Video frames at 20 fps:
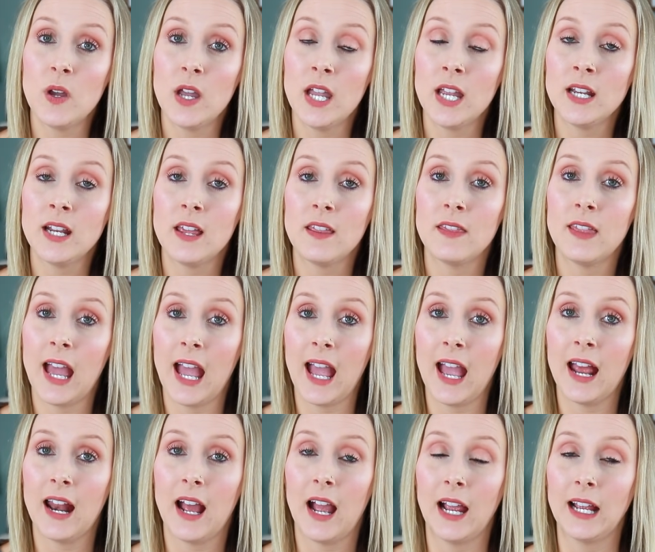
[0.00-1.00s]
one
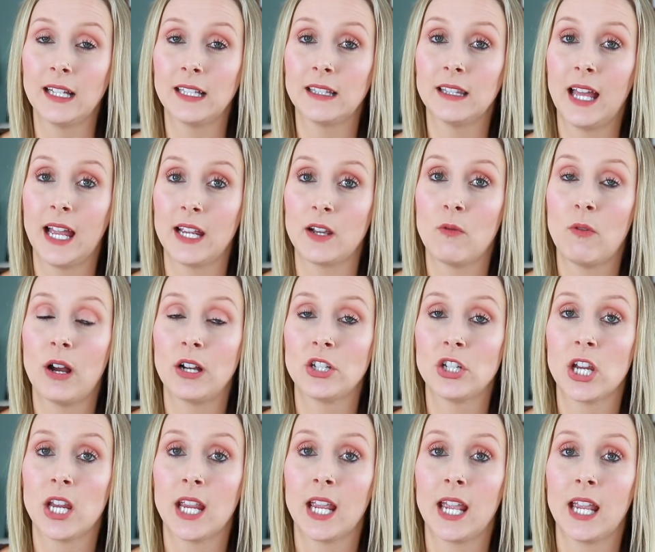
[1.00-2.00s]
that I like
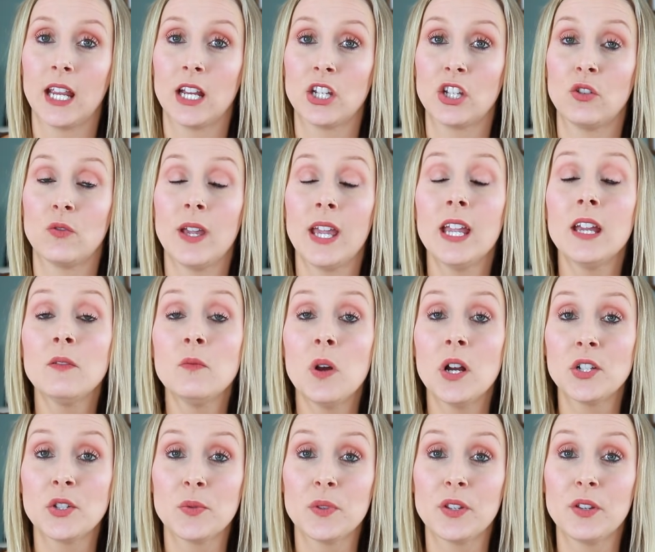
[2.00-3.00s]
watching and you can watch